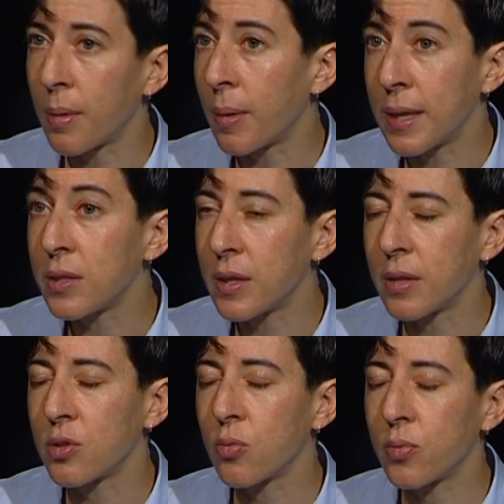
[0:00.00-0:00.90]
entity
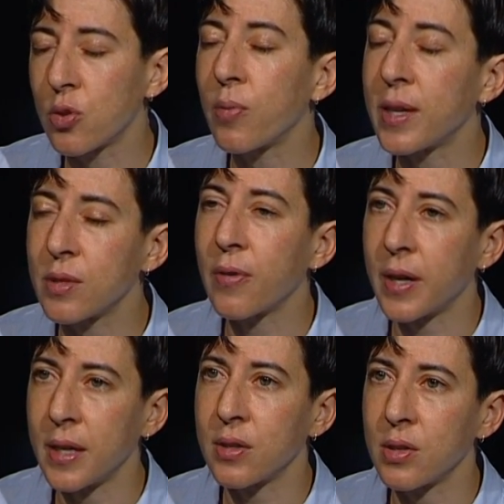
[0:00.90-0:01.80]
to raise
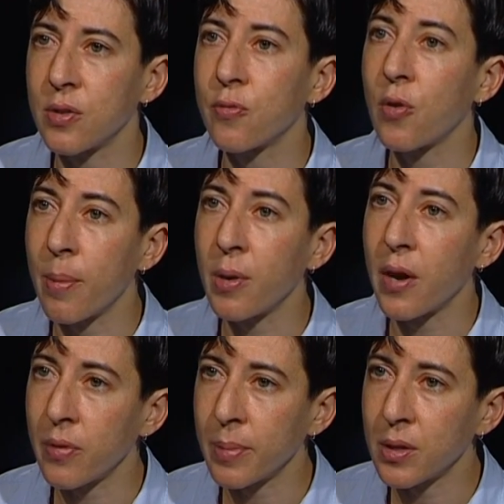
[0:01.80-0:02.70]
finances from
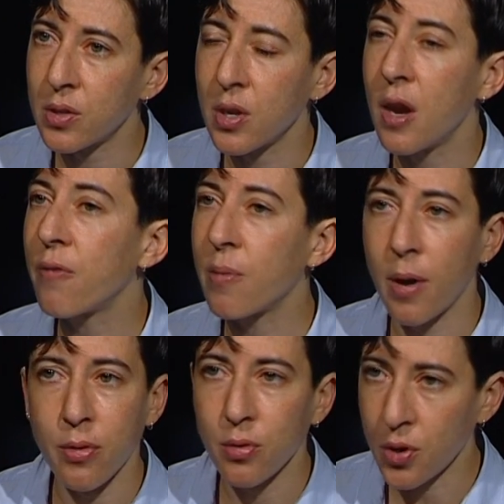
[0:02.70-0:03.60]
governments, from
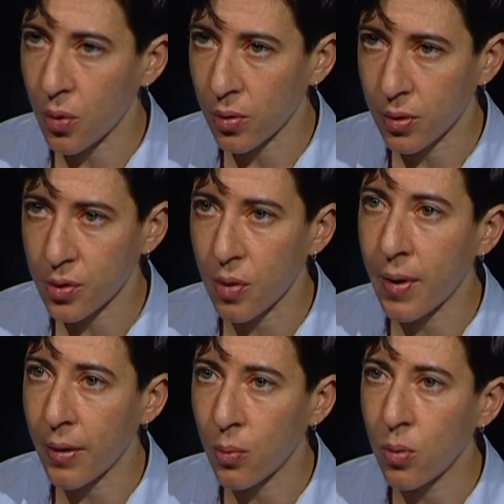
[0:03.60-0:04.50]
other donors
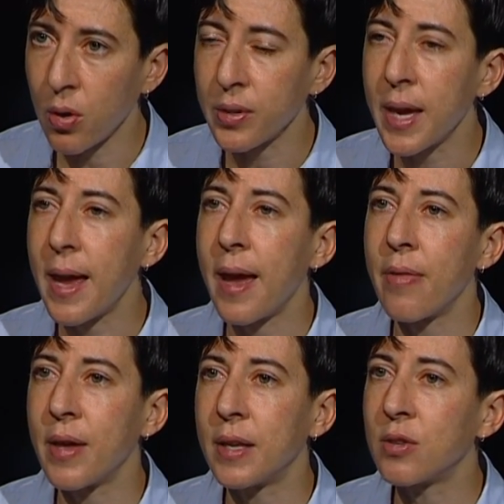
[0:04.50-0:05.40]
around the world, and
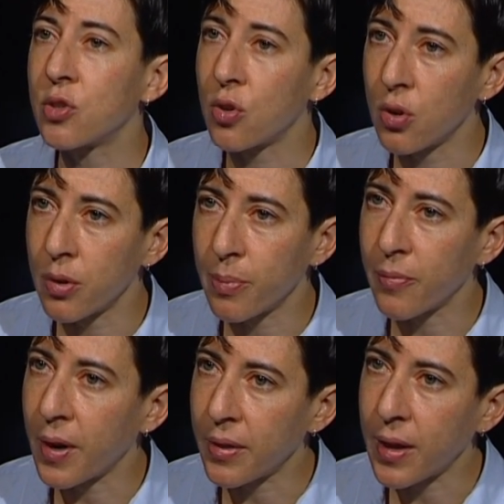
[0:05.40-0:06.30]
then in turn
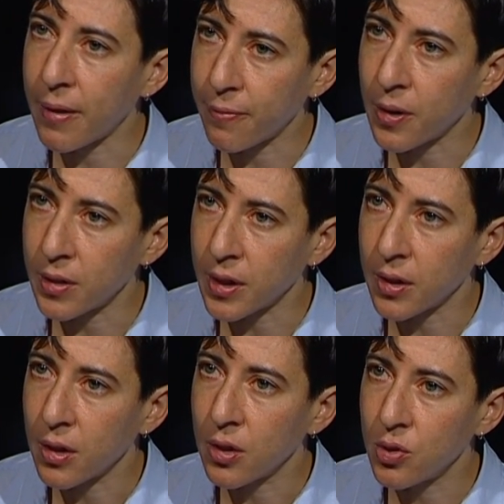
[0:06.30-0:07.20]
provide that funding
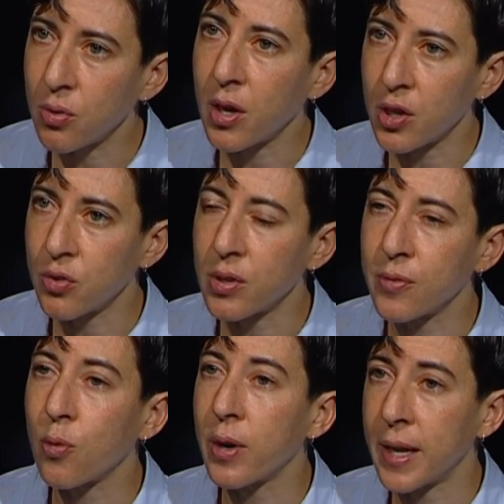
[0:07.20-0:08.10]
to countries
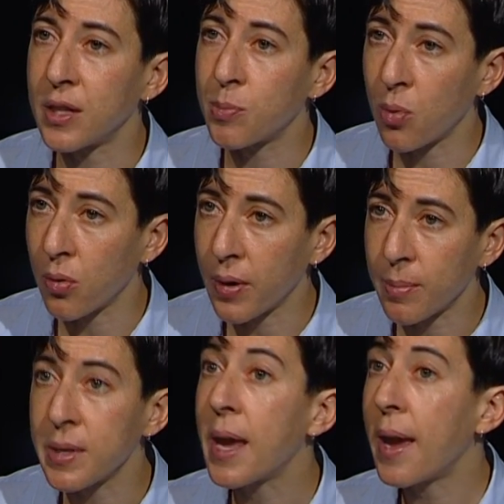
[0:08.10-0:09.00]
for AIDS
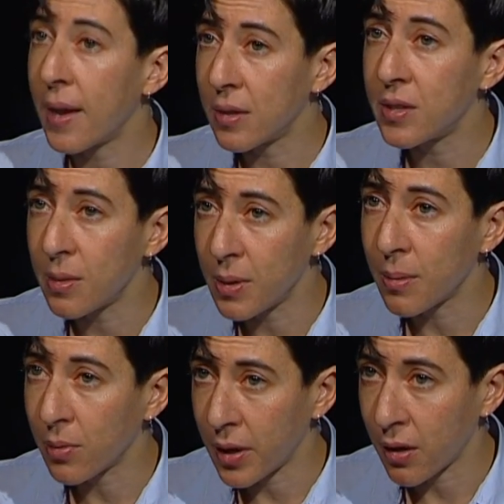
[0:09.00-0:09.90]
programs and TB
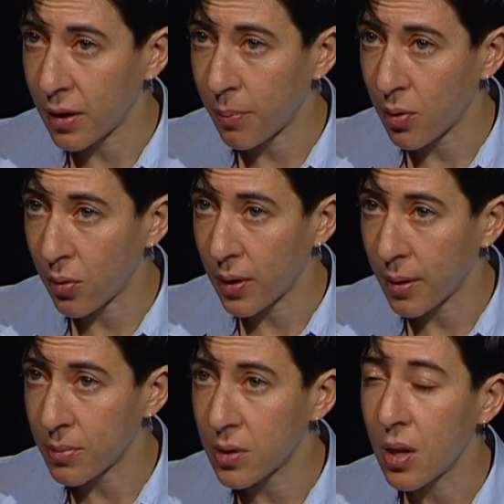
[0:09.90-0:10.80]
and malaria
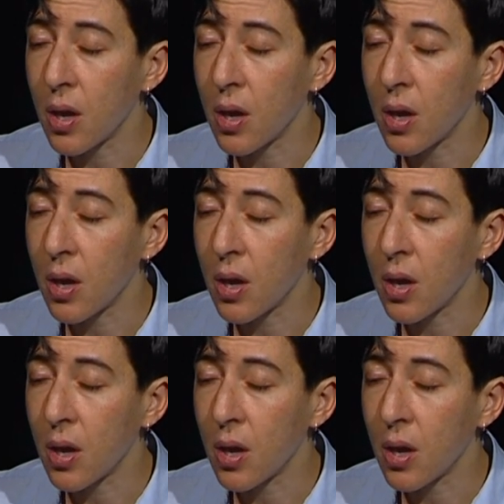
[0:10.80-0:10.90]
programs.